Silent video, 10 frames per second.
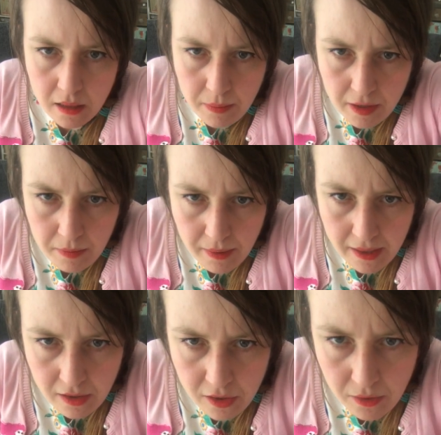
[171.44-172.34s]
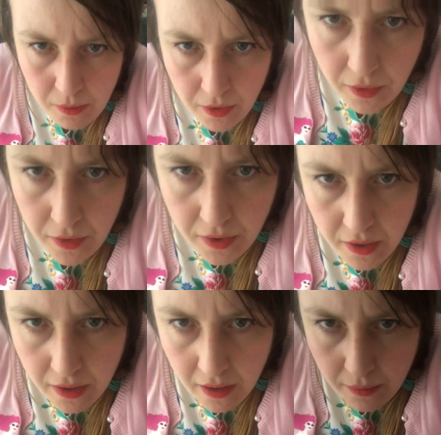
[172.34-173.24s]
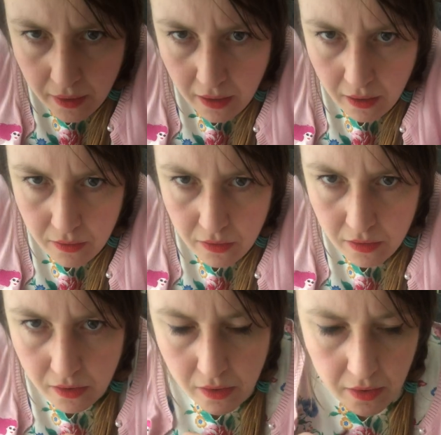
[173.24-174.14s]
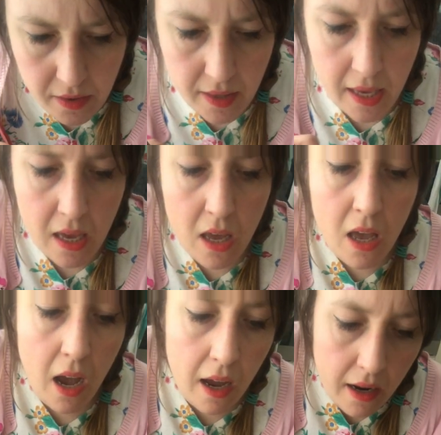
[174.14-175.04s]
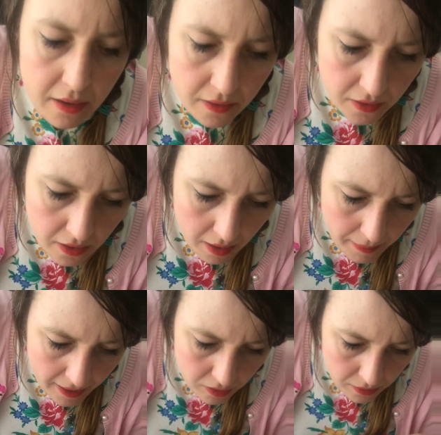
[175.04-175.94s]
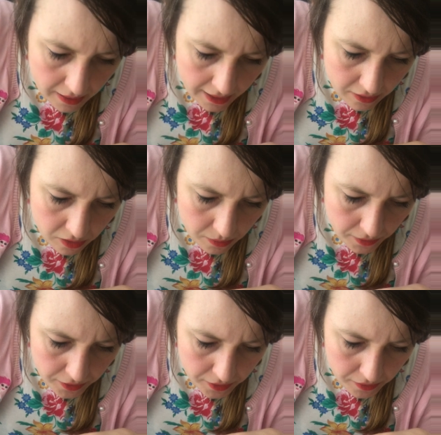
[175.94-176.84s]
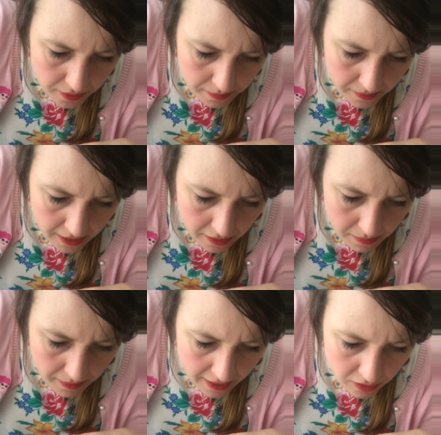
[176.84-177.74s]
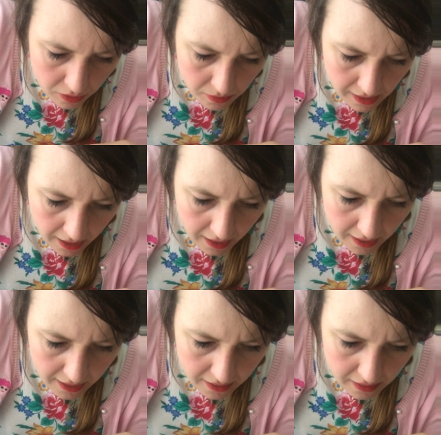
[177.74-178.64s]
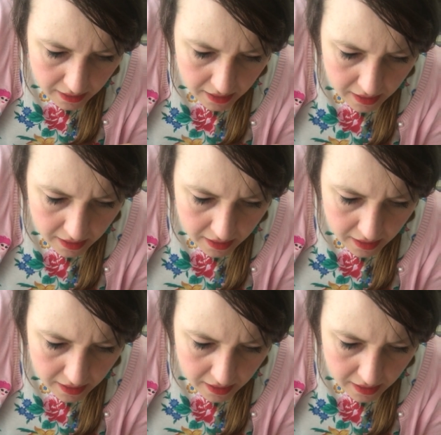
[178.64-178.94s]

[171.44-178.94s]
as many as you want, just so you can see. And under the dark pencil lines, do you want to do some medium pencil lines,